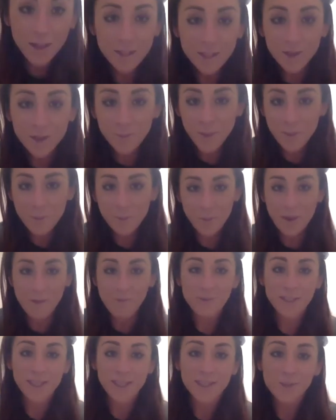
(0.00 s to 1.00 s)
new people
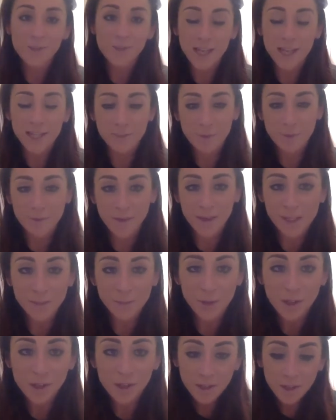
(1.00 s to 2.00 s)
every single day to my
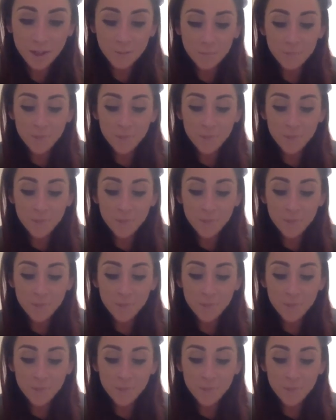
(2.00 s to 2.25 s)
Facebook.